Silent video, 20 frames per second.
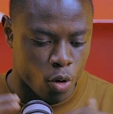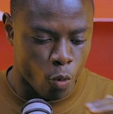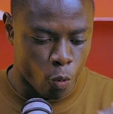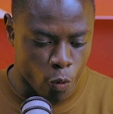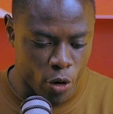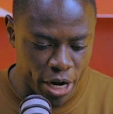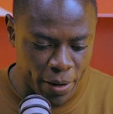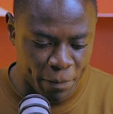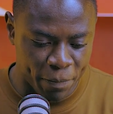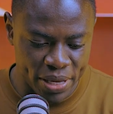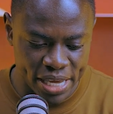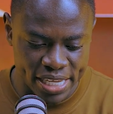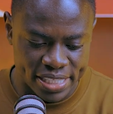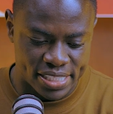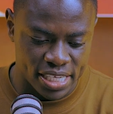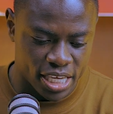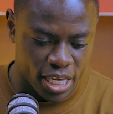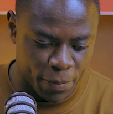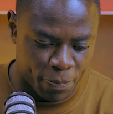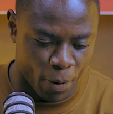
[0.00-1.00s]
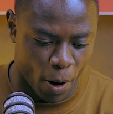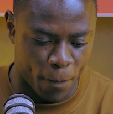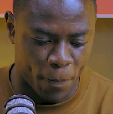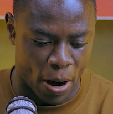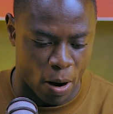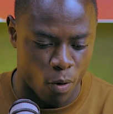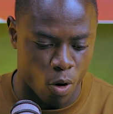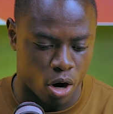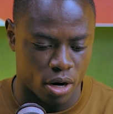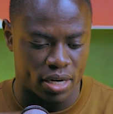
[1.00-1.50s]
win BET Hip Hop
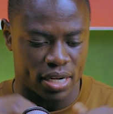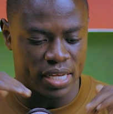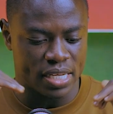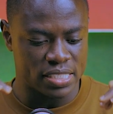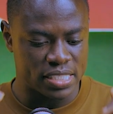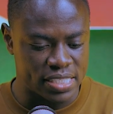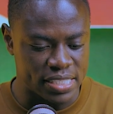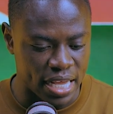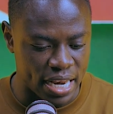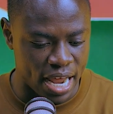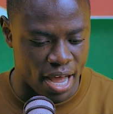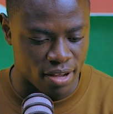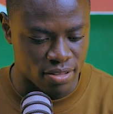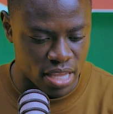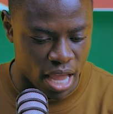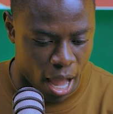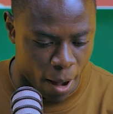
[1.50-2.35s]
Award, sell out